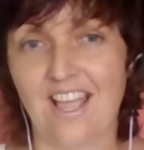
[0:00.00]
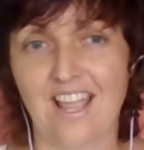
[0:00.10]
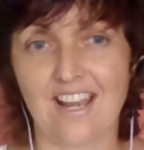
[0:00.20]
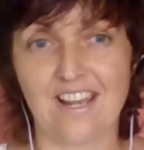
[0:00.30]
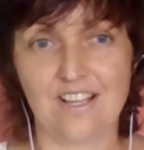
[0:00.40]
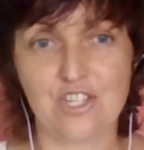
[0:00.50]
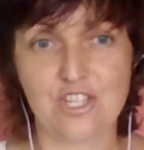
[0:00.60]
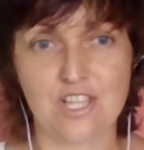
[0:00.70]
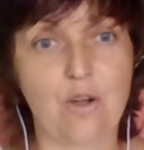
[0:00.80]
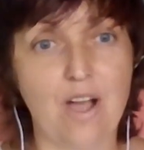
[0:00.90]
And she
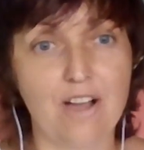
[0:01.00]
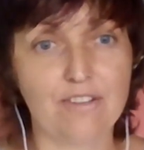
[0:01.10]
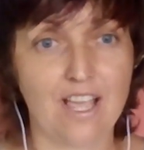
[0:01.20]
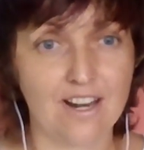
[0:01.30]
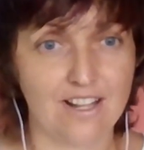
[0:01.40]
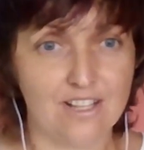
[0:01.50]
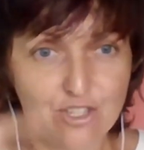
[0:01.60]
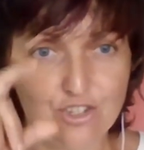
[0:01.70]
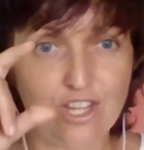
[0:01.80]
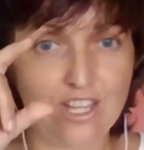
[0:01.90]
said, oh, I have kittens.
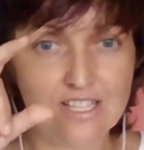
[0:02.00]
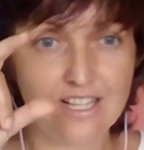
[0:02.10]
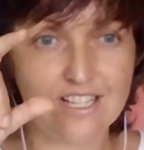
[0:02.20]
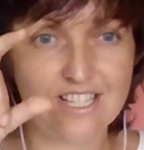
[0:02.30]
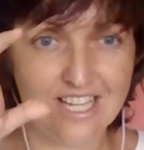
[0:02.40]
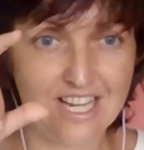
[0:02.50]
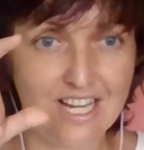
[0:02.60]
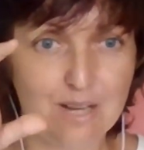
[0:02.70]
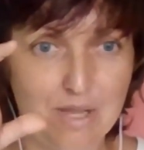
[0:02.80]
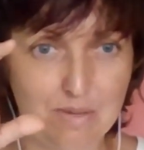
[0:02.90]
So she had this like
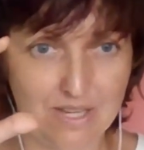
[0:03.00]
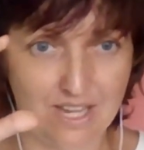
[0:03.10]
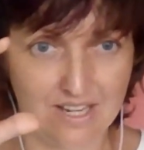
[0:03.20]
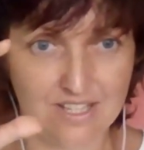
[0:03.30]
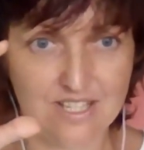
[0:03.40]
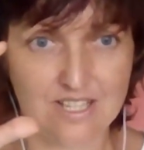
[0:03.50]
teeny baby kittens